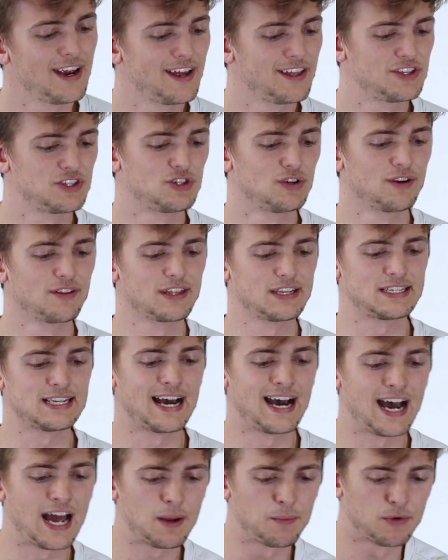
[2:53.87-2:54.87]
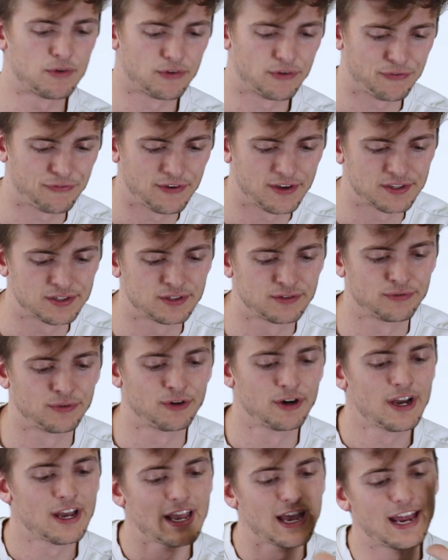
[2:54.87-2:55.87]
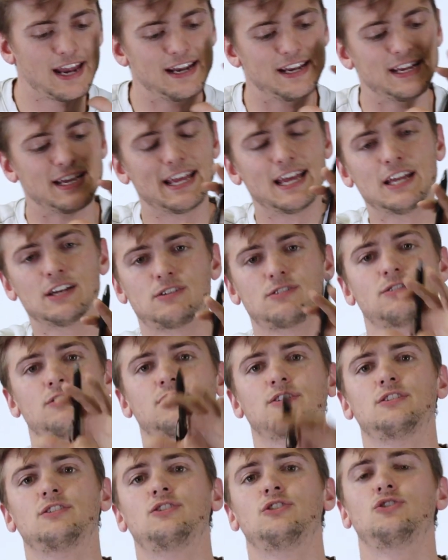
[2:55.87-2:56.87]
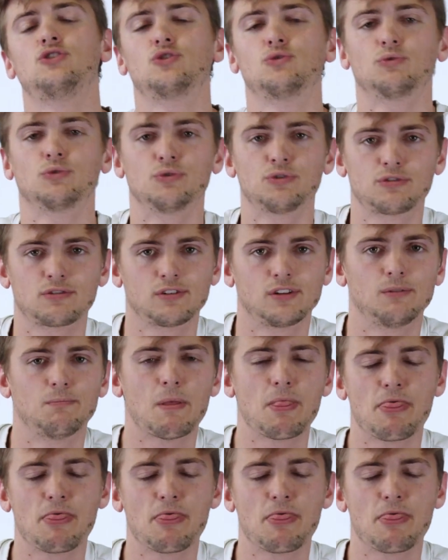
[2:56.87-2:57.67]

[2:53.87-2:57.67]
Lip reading: This is during the time of a festival, and he enters into Jerusalem.